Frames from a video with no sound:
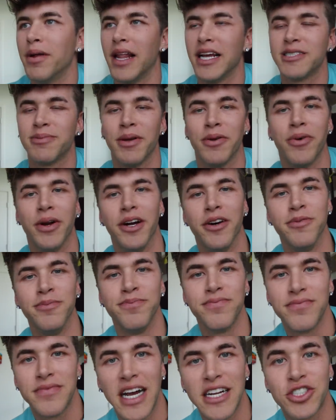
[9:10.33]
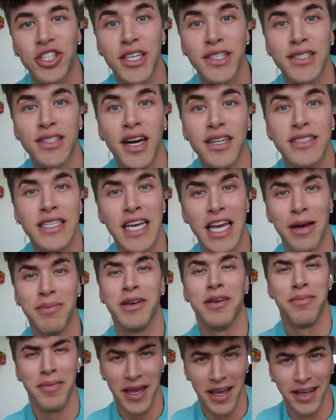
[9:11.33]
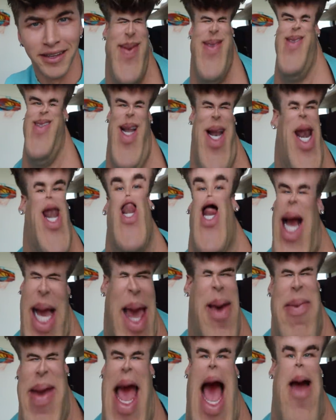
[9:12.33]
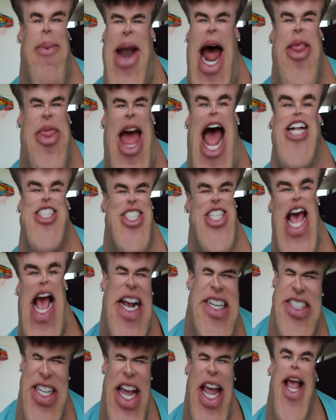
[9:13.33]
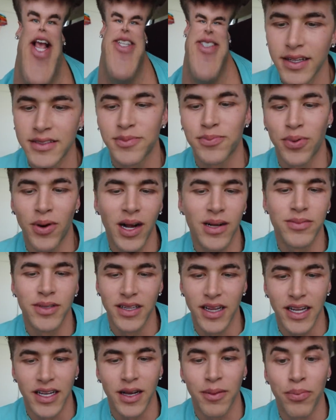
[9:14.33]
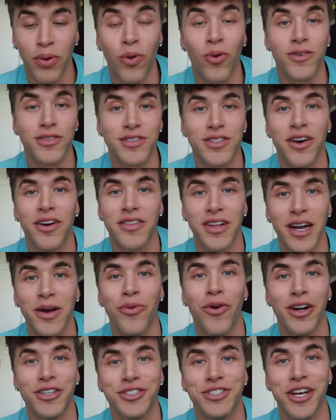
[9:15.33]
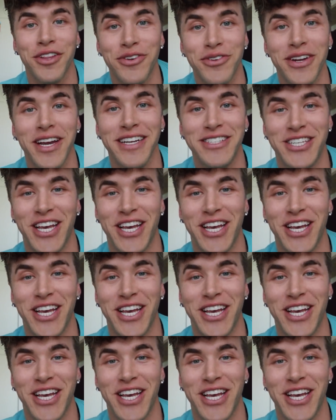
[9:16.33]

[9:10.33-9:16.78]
But let's be real, that chick's not DMing me. Look at me, I'm not that sexy. It's probably like a porn star that I watched the other day.